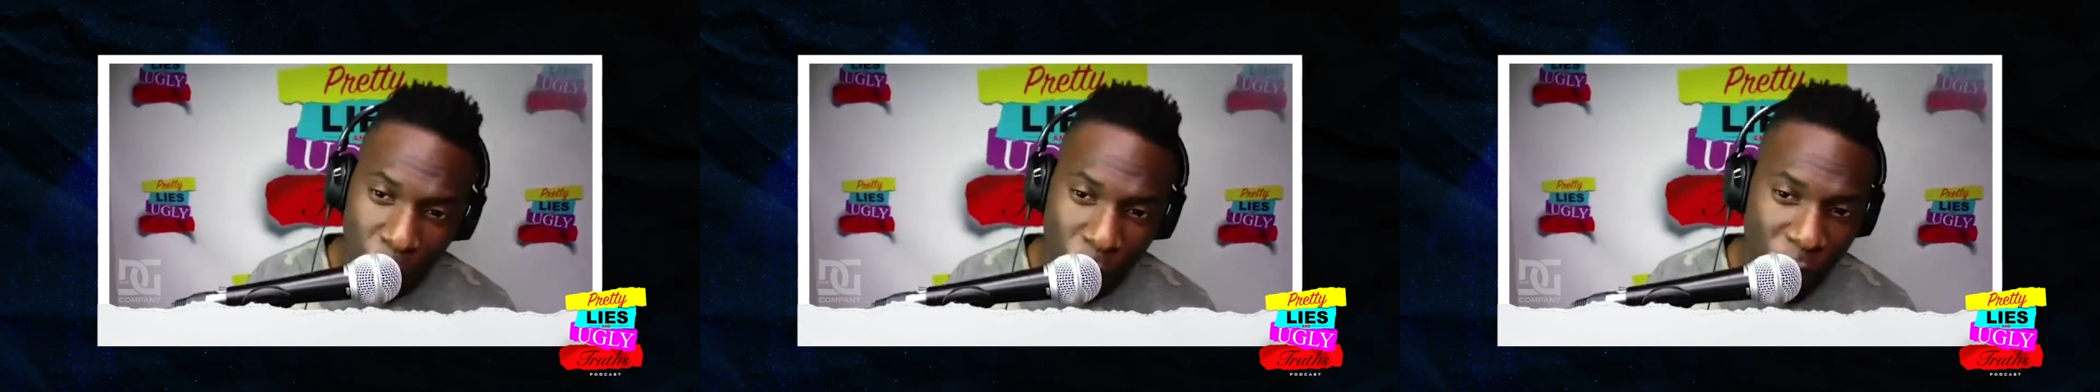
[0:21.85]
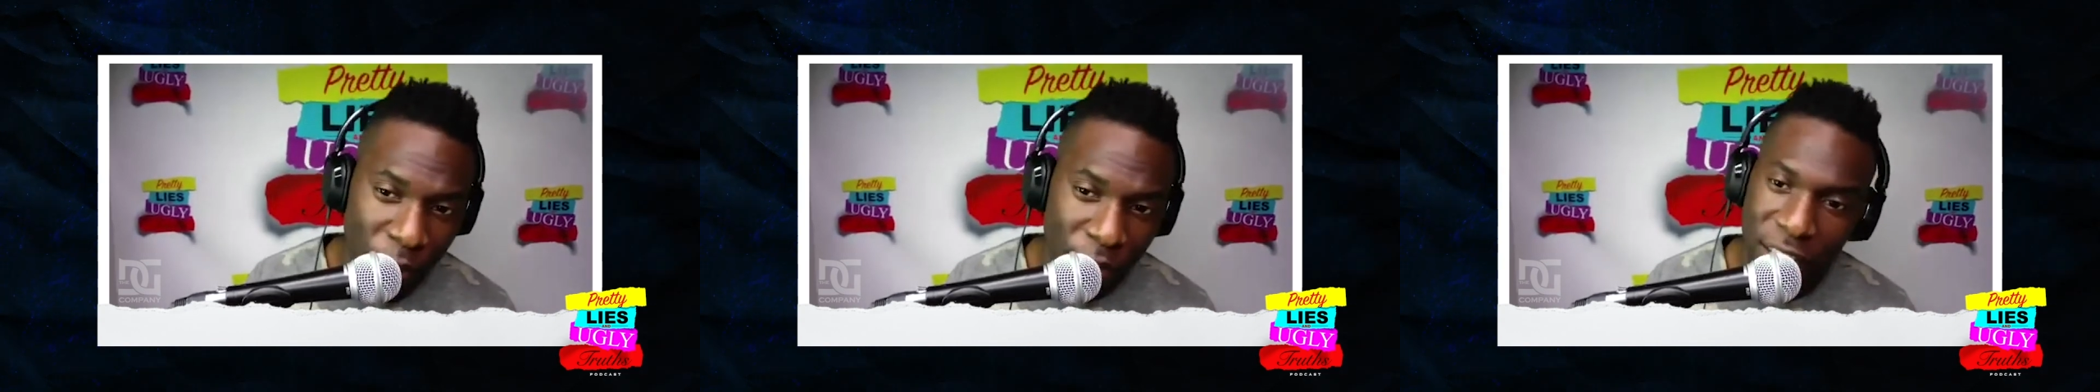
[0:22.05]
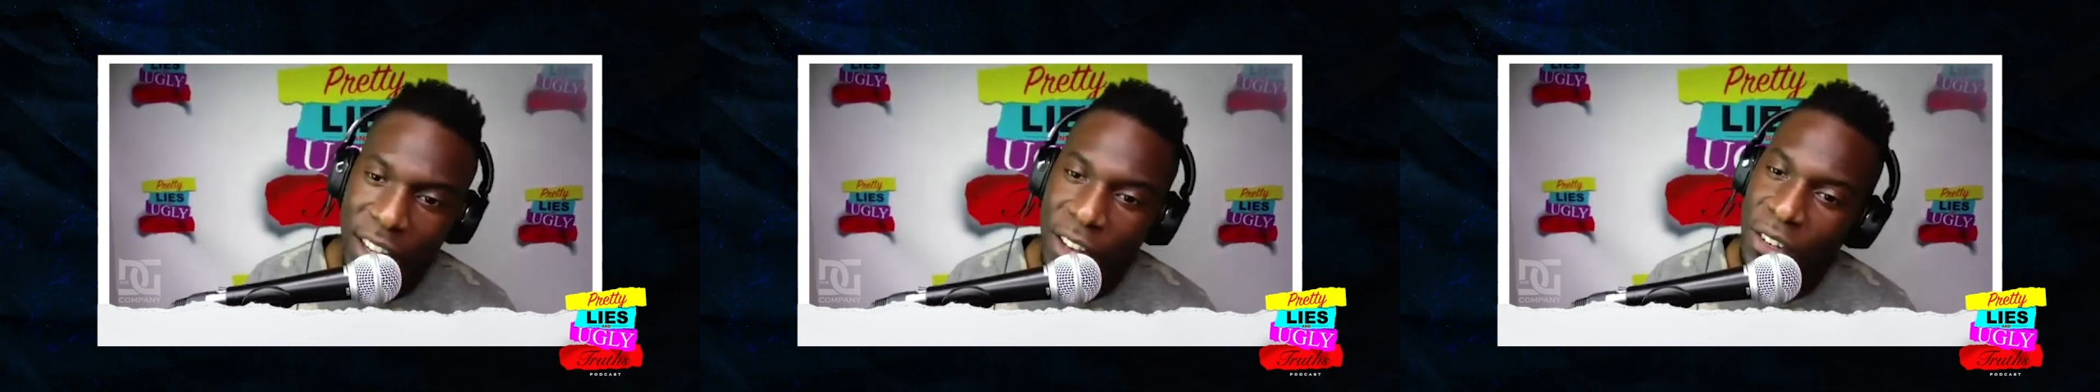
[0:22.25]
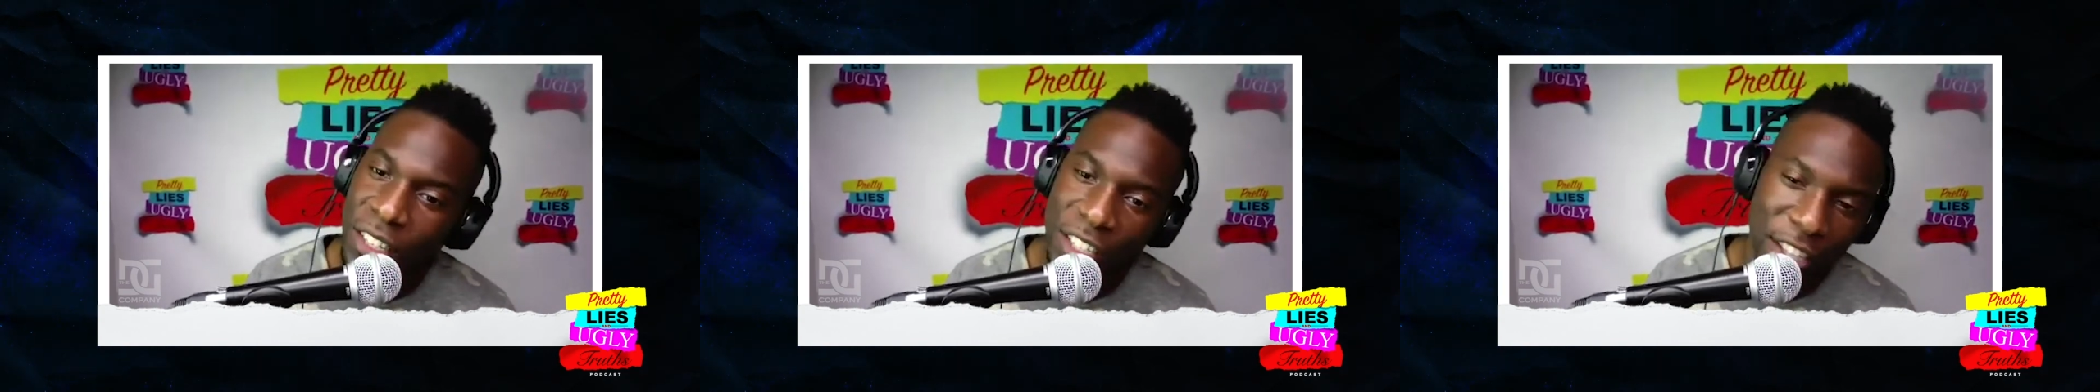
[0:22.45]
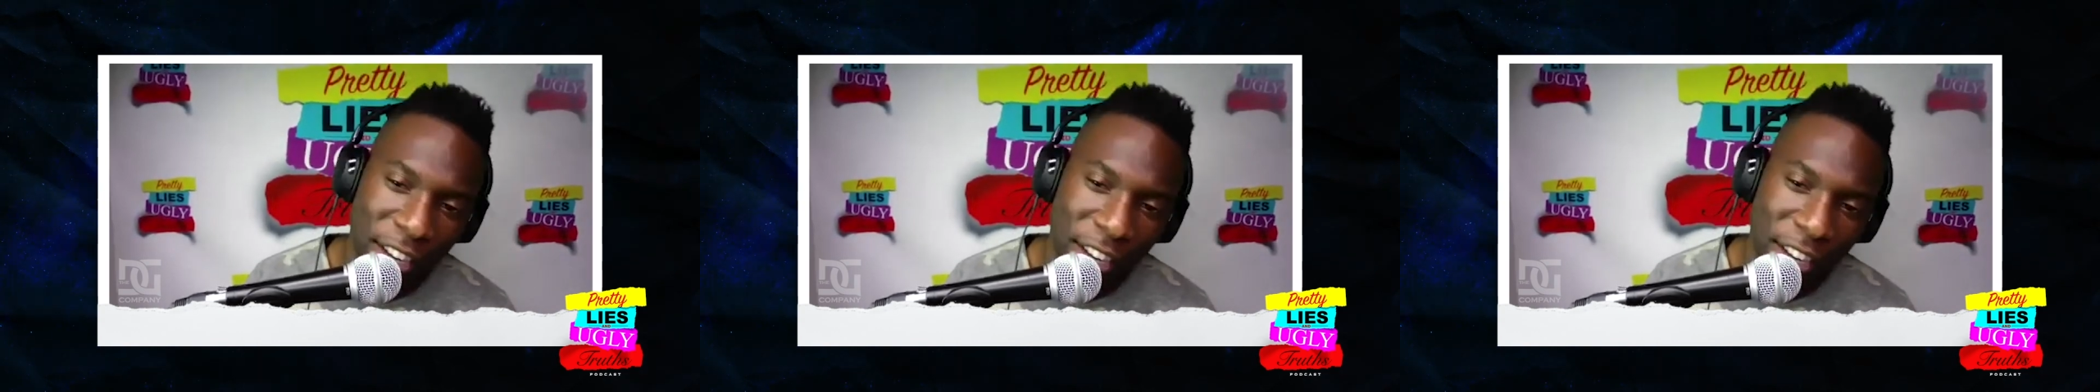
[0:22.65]
first day on the
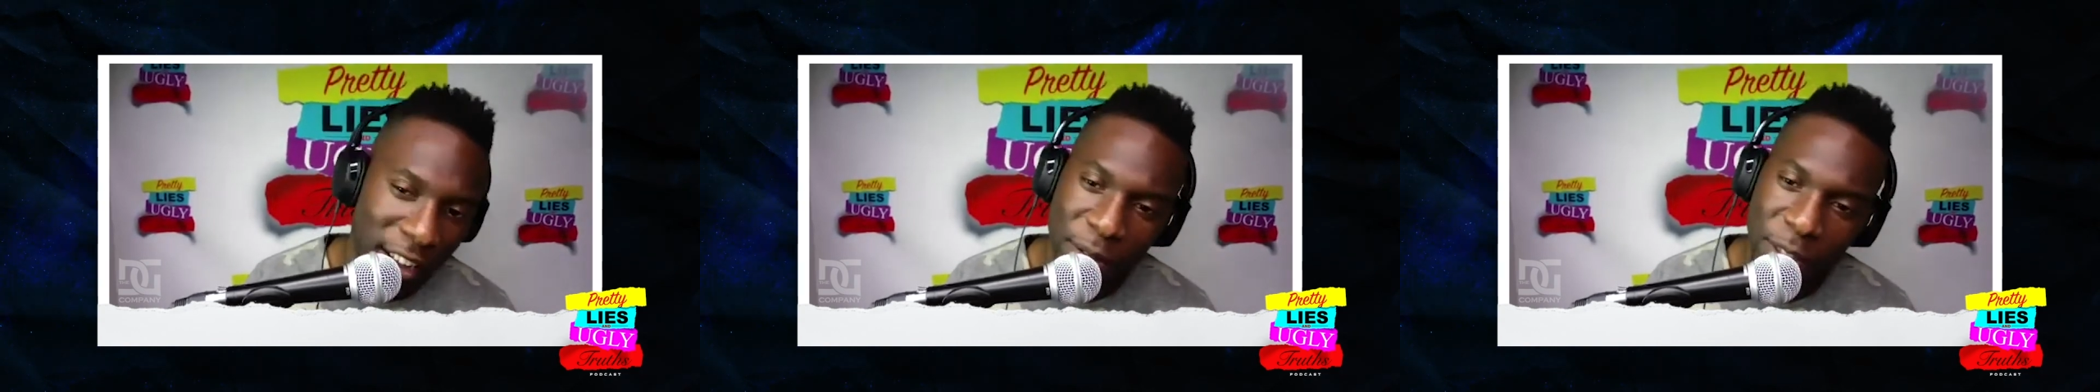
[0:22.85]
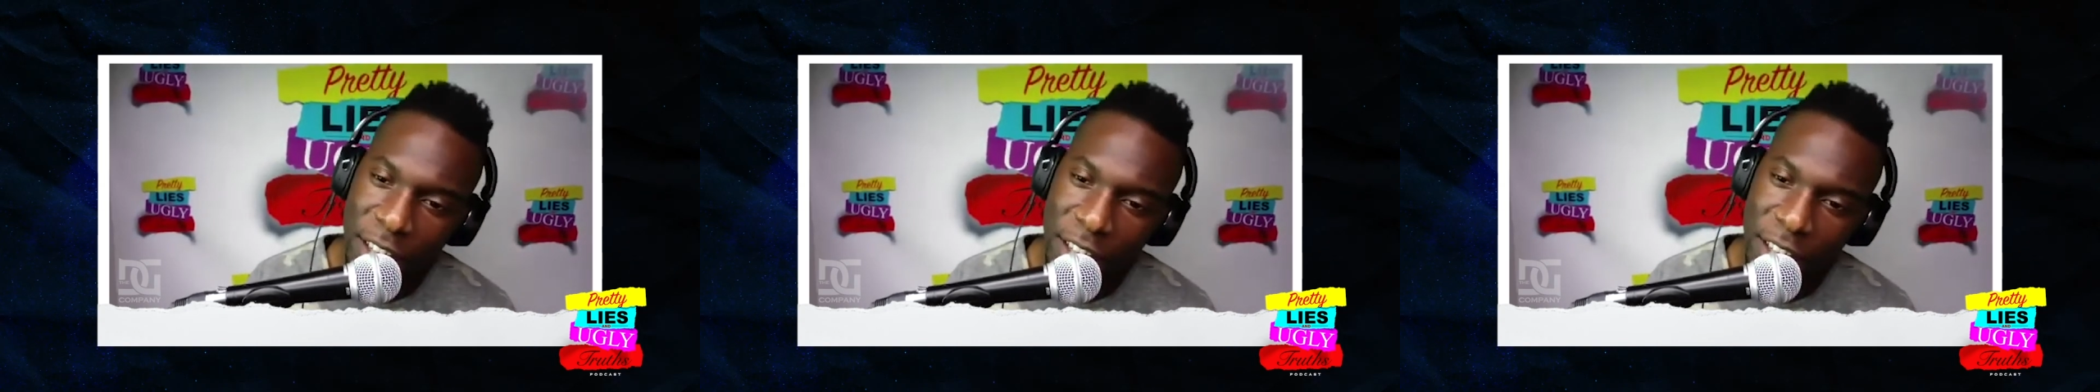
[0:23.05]
job.